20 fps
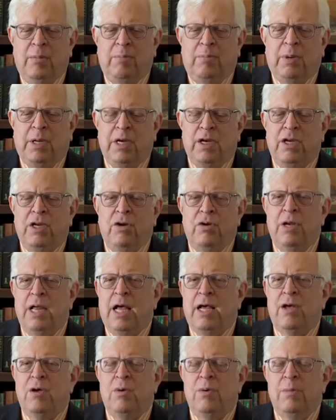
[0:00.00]
But you're
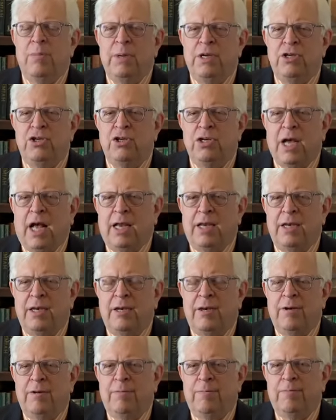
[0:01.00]
not going to be shot.
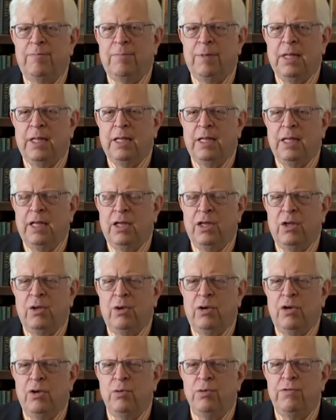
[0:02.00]

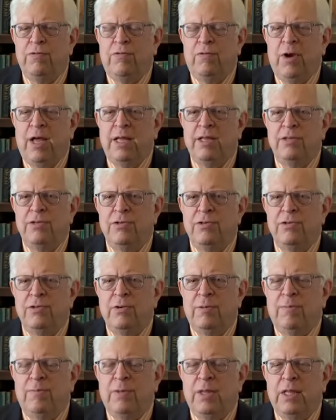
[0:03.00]
You'll lose friends
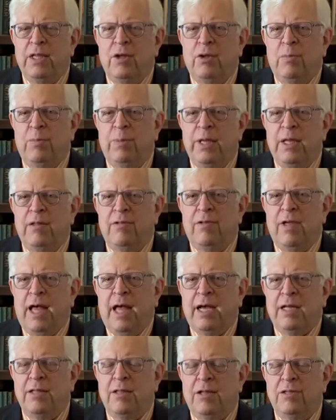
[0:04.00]
you'll be
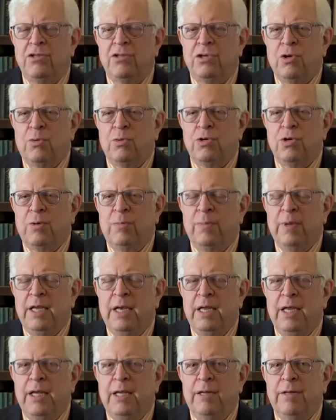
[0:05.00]
attacked on social
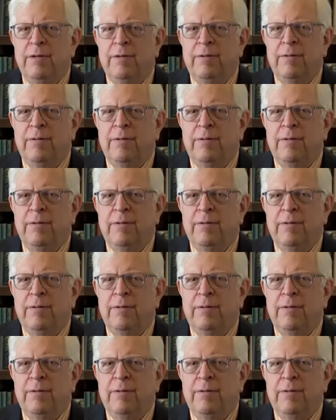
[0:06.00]
media.